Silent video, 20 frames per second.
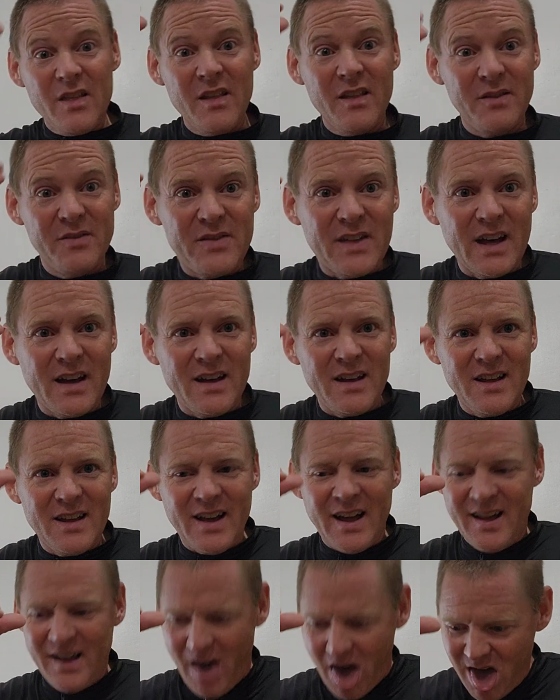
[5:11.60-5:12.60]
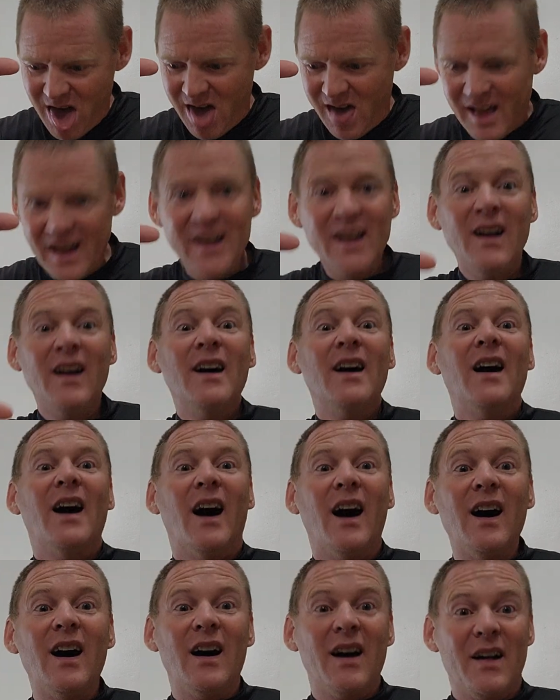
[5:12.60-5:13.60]
the
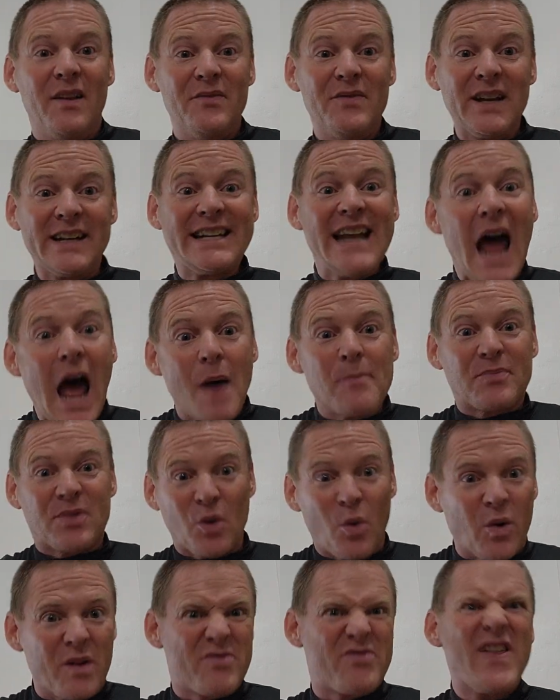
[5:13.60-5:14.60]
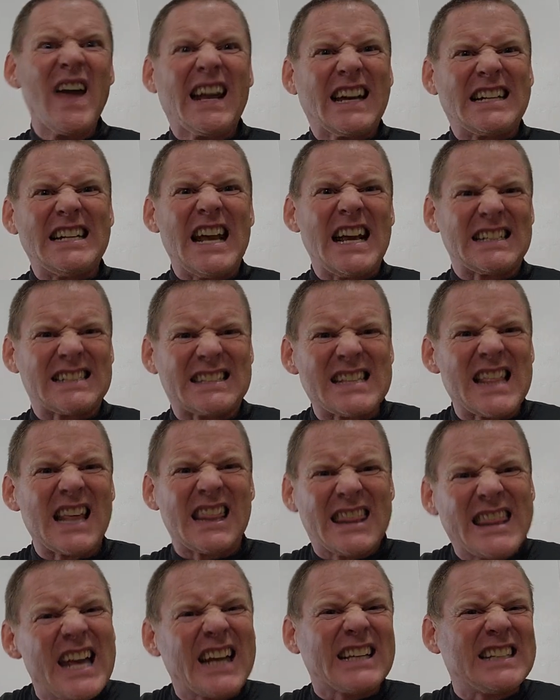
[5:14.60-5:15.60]
depth or thickness. The
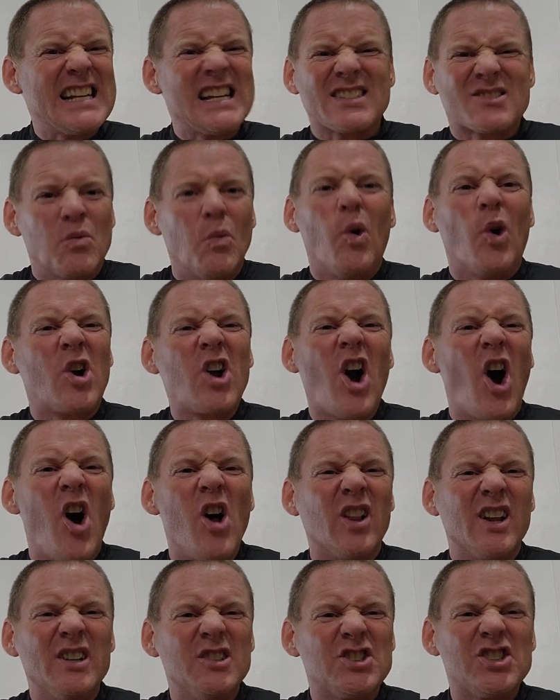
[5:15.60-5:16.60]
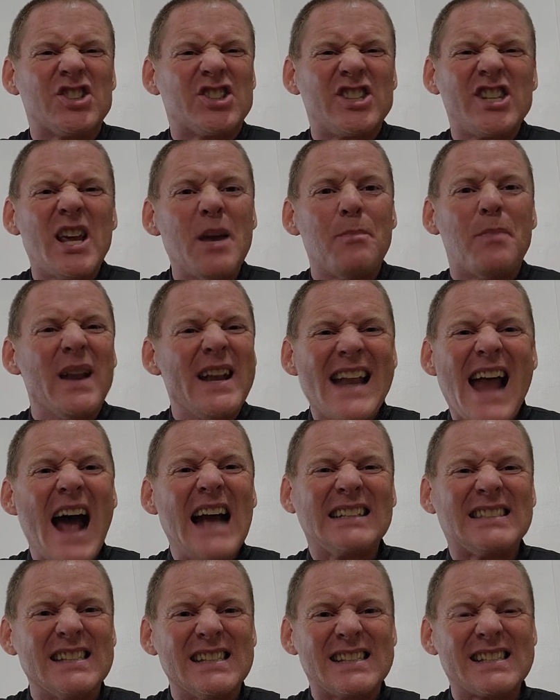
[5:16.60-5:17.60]
thickness, we'll call it. Just keep it
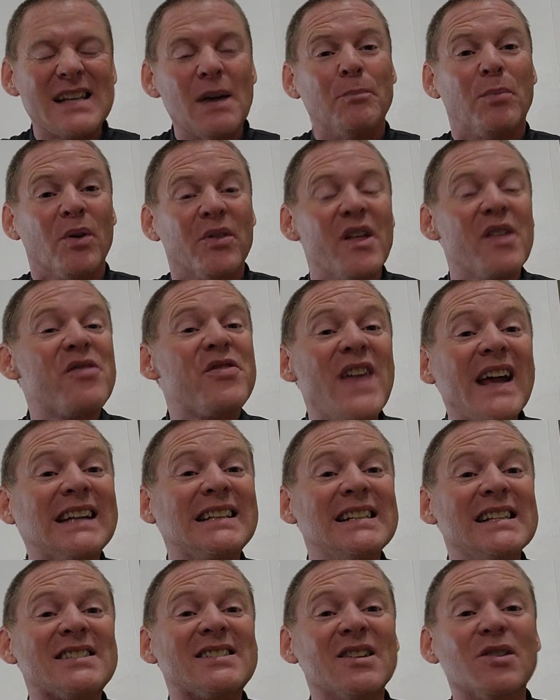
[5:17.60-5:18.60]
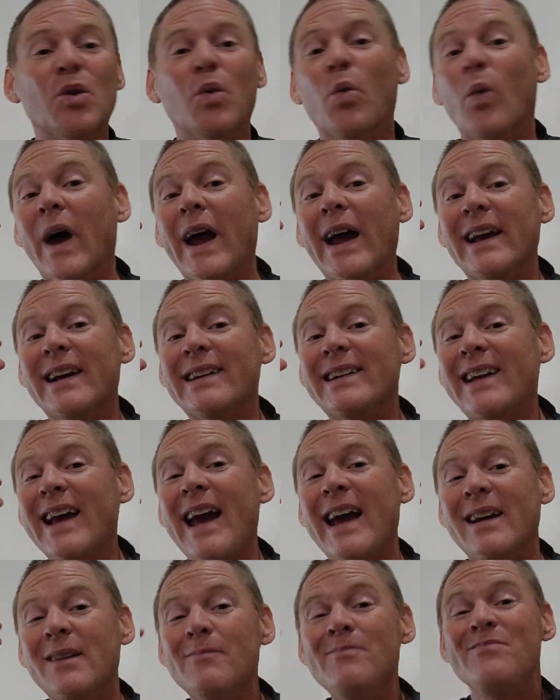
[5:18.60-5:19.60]
nice and simple. The thickness of the wing.
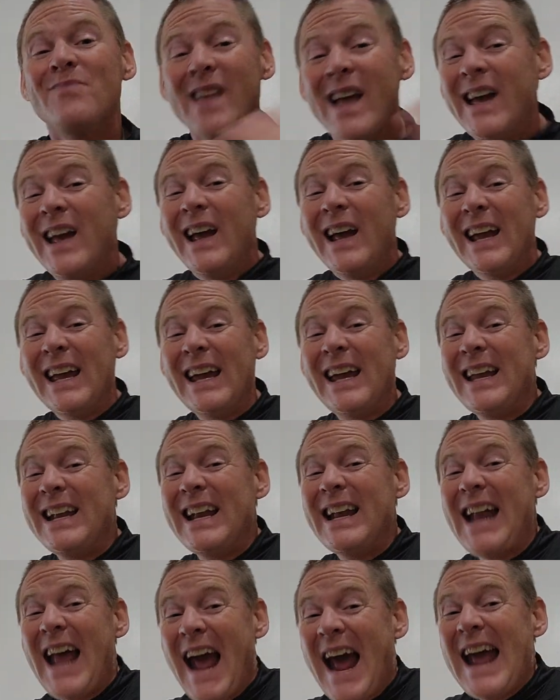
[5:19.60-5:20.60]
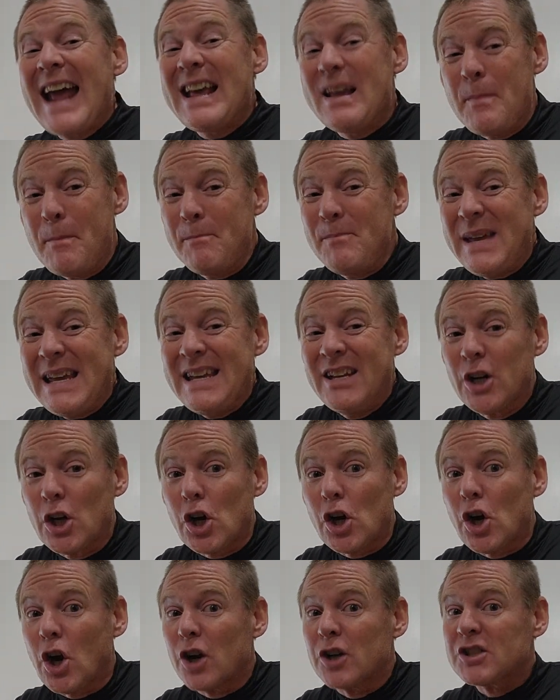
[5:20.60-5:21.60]
Okay. In an
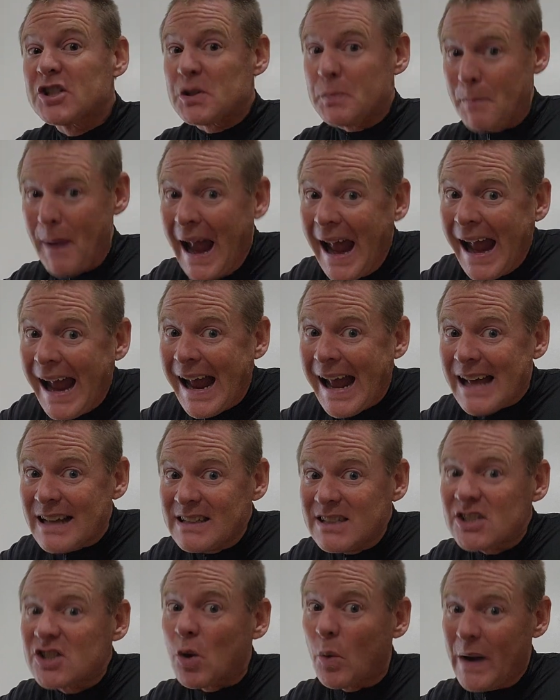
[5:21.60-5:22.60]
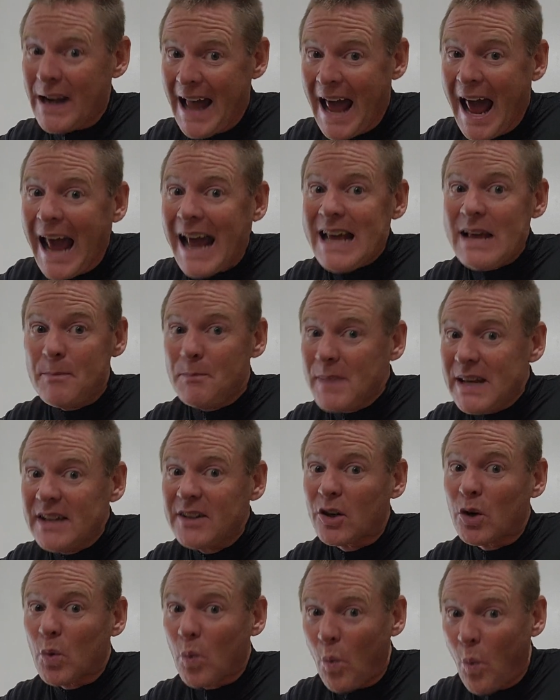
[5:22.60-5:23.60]
8-meter span, so an
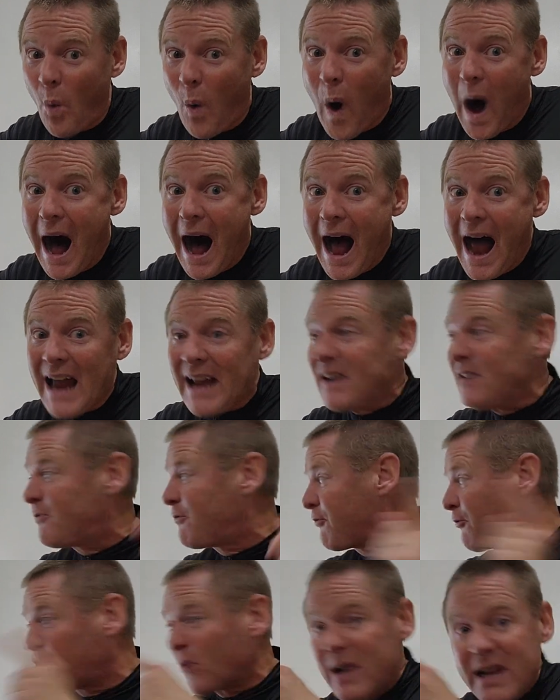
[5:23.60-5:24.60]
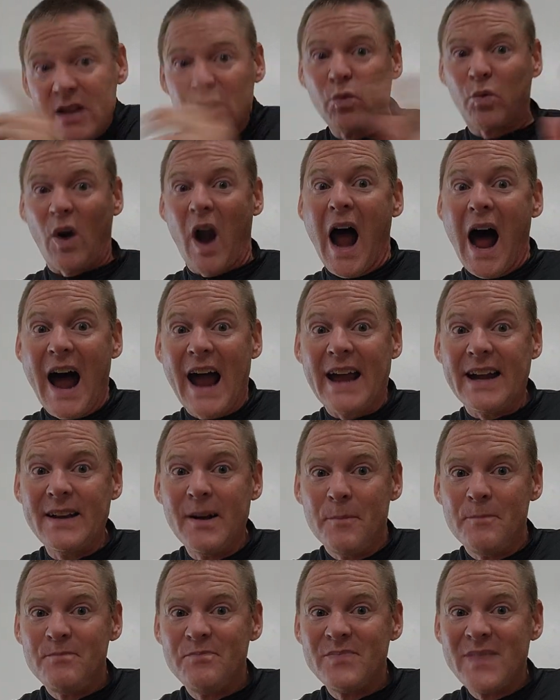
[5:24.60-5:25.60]
8-meter wide free ride,